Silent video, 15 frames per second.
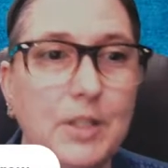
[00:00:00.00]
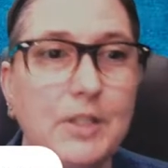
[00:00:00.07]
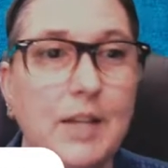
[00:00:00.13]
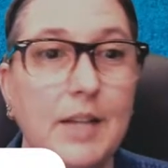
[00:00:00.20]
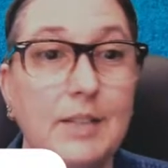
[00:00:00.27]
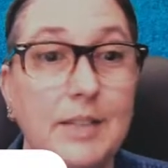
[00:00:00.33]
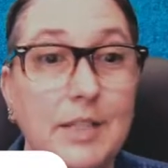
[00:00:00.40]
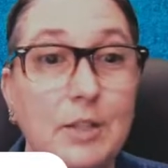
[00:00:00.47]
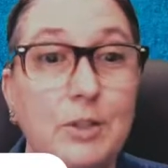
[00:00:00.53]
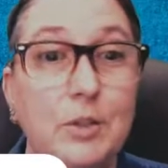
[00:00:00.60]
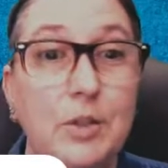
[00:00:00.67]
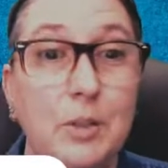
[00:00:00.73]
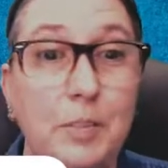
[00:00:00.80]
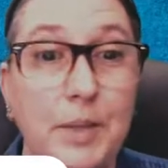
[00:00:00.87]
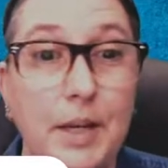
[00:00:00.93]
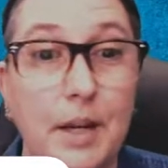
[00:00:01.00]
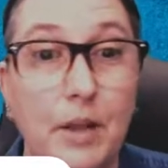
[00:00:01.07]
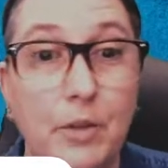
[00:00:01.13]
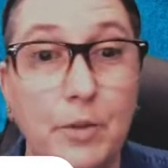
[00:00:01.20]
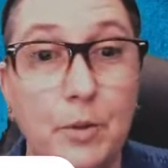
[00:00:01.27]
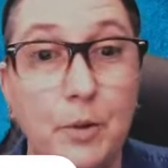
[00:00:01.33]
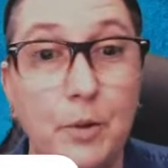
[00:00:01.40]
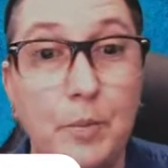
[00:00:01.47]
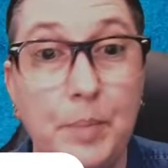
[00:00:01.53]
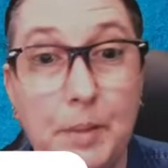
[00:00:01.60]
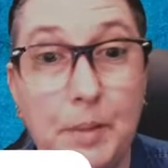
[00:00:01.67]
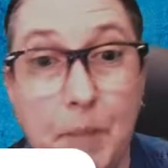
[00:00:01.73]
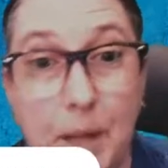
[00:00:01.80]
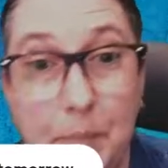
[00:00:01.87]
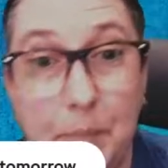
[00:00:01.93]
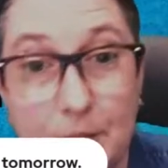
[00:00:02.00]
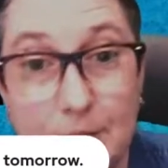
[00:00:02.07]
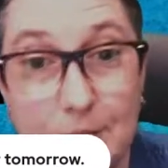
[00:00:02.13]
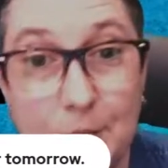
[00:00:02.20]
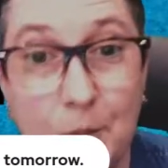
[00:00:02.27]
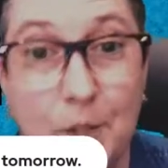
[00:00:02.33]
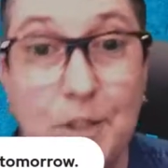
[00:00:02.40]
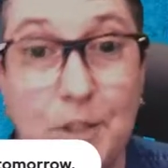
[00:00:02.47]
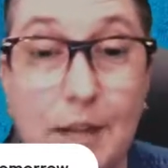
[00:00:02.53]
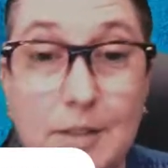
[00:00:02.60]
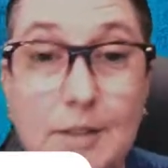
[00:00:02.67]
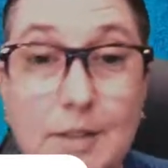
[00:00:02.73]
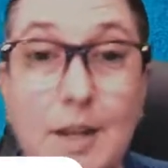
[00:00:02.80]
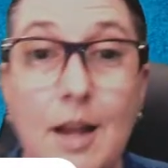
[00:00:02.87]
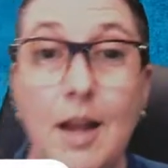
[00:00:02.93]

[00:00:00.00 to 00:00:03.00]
yes, I see you're doing the PL through my PLC tomorrow. Yes.